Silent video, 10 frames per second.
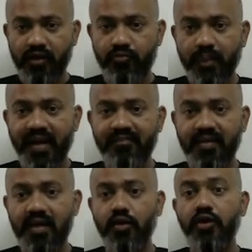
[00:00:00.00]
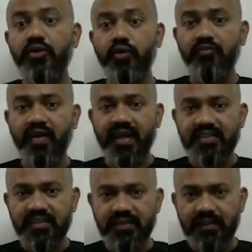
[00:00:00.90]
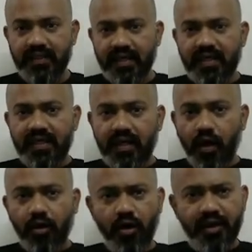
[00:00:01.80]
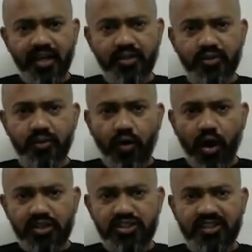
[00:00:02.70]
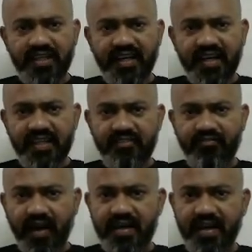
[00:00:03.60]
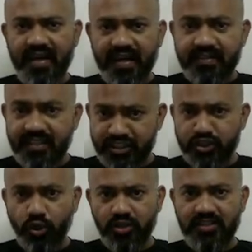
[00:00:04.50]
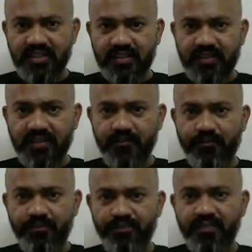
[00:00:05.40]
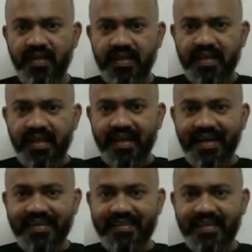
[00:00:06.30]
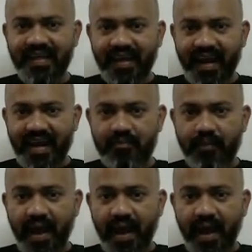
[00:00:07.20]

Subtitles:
made work on unification. According to Oersted and Faraday, they showed that electric and